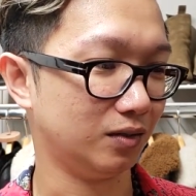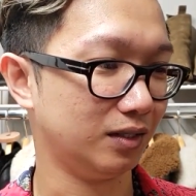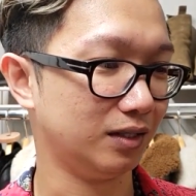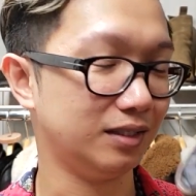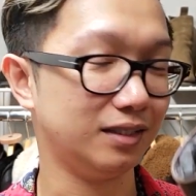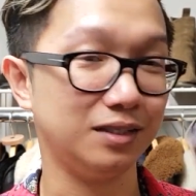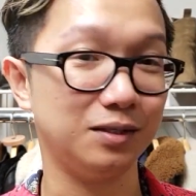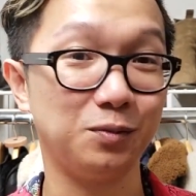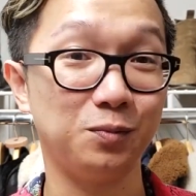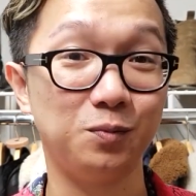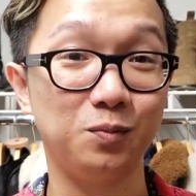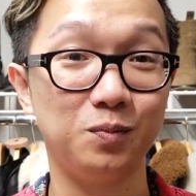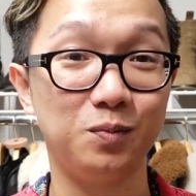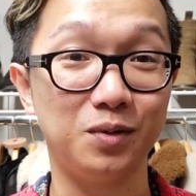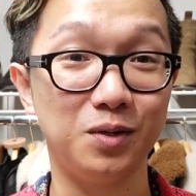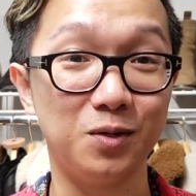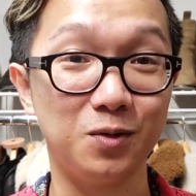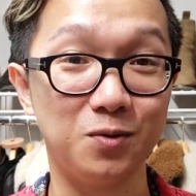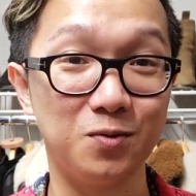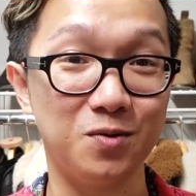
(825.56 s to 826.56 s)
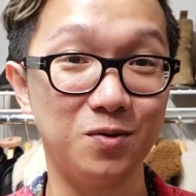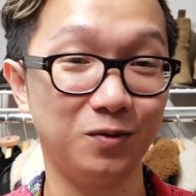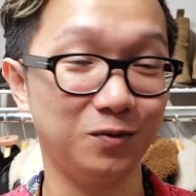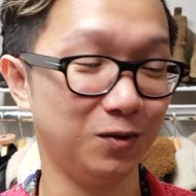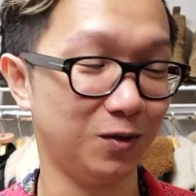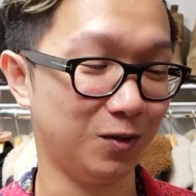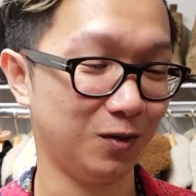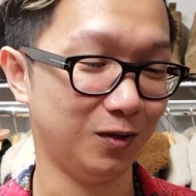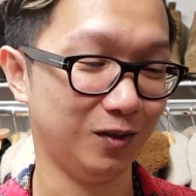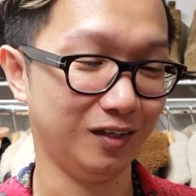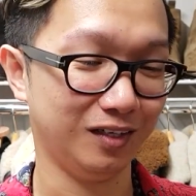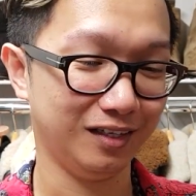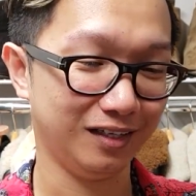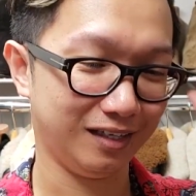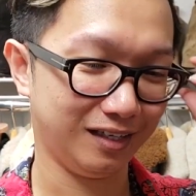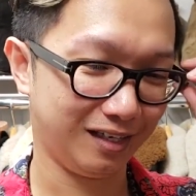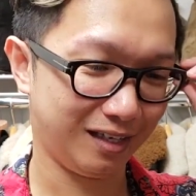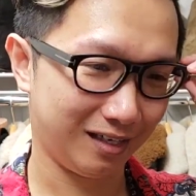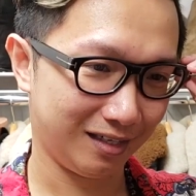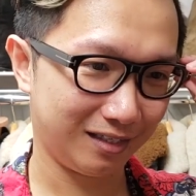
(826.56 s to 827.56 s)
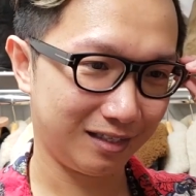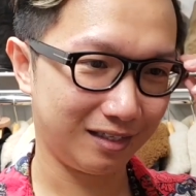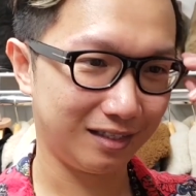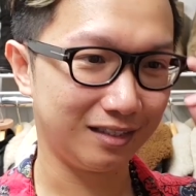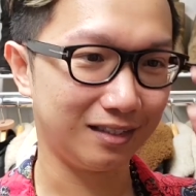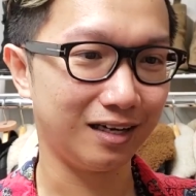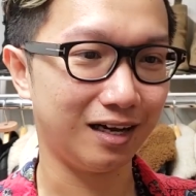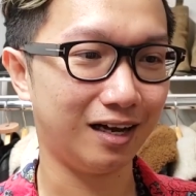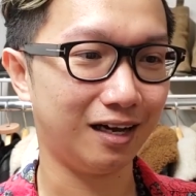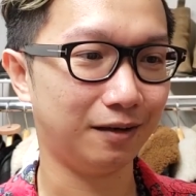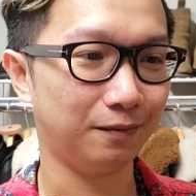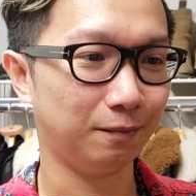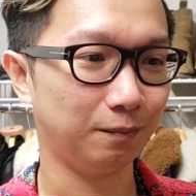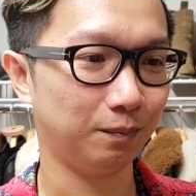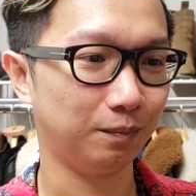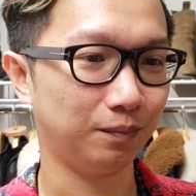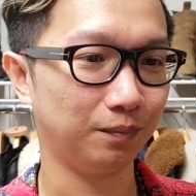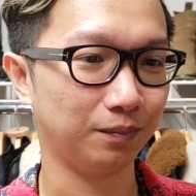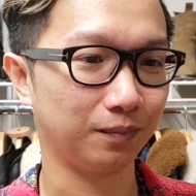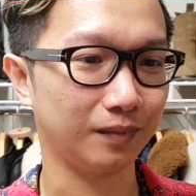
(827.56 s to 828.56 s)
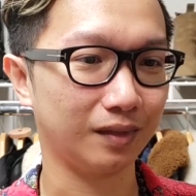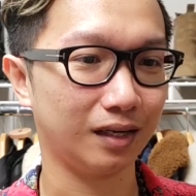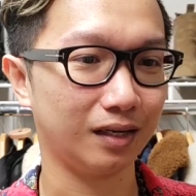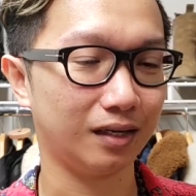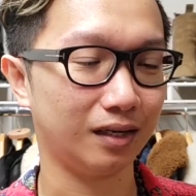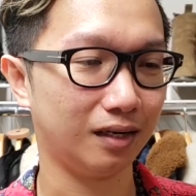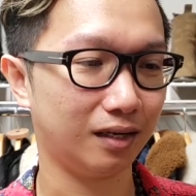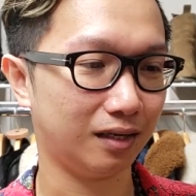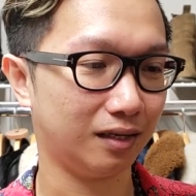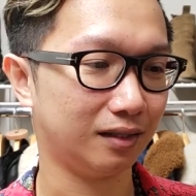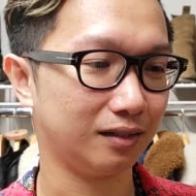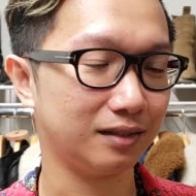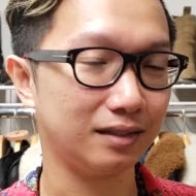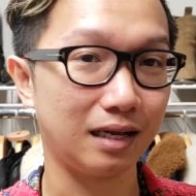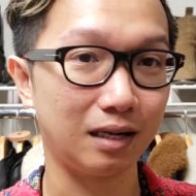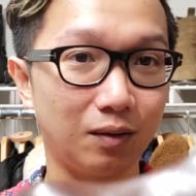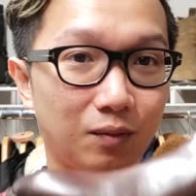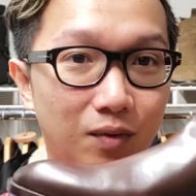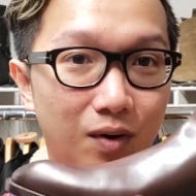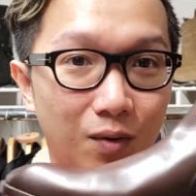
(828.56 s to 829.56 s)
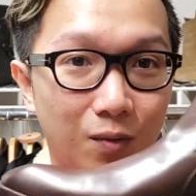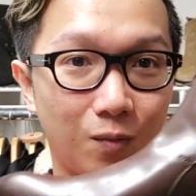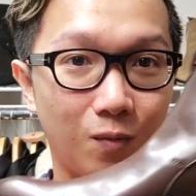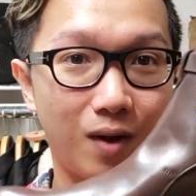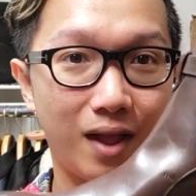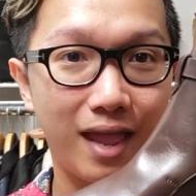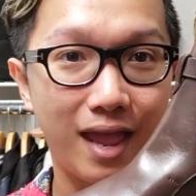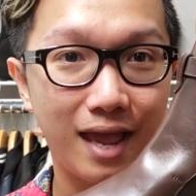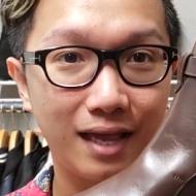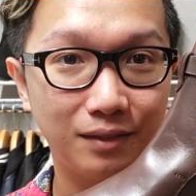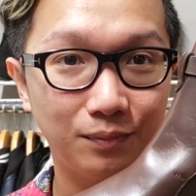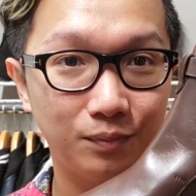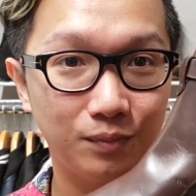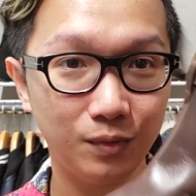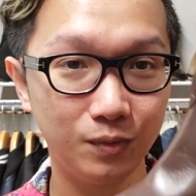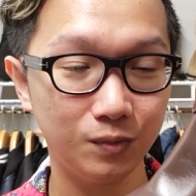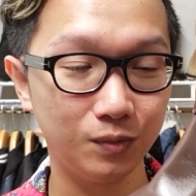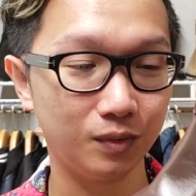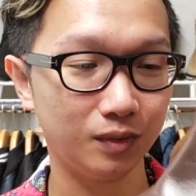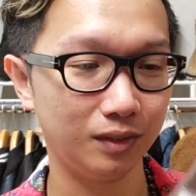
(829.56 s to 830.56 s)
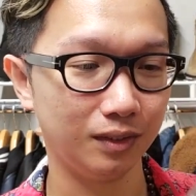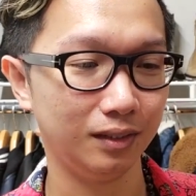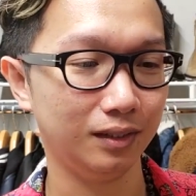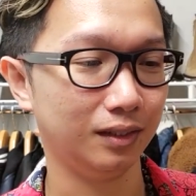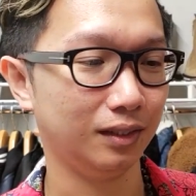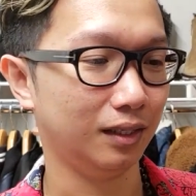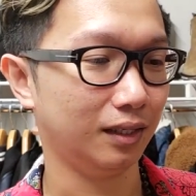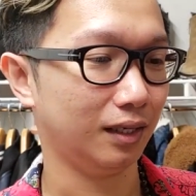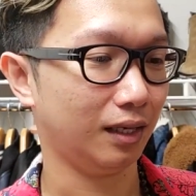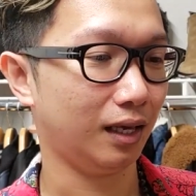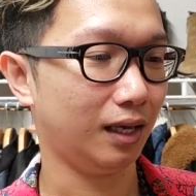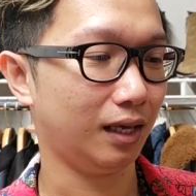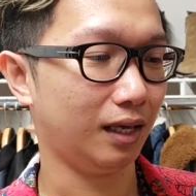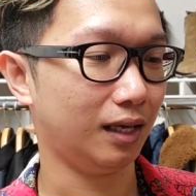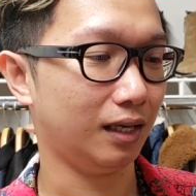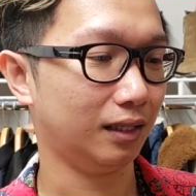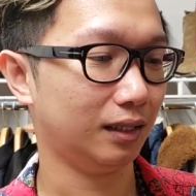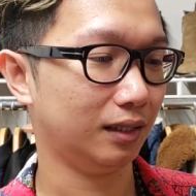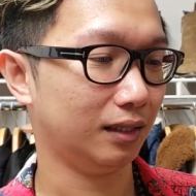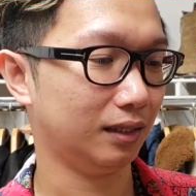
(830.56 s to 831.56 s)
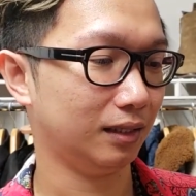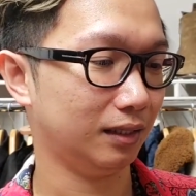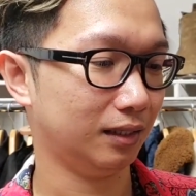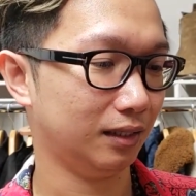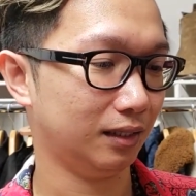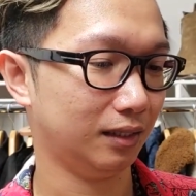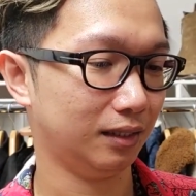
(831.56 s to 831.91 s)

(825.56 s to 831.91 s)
this is beautiful. This is Saint Laurent Wyatt boot in